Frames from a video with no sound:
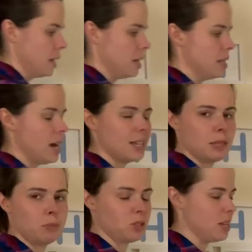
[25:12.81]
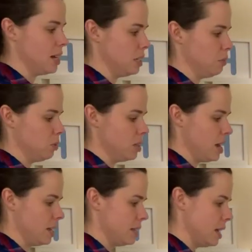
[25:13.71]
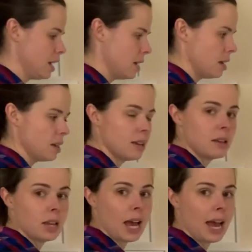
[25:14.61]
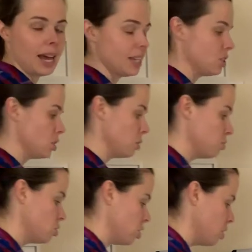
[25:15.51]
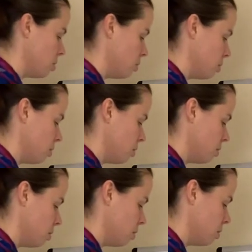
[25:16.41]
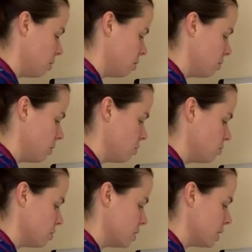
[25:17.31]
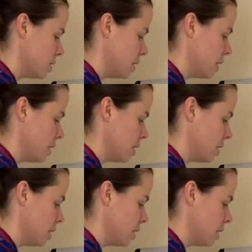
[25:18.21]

90 plus 90 plus 90 adds up to 360.